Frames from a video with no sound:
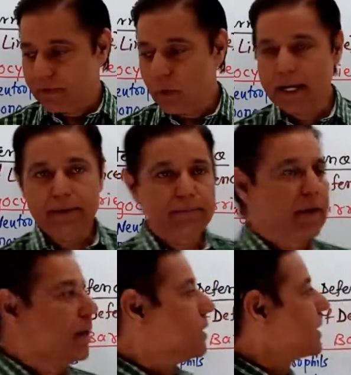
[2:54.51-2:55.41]
Okay,
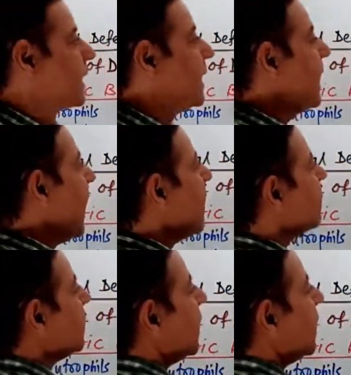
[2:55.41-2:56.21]
skin have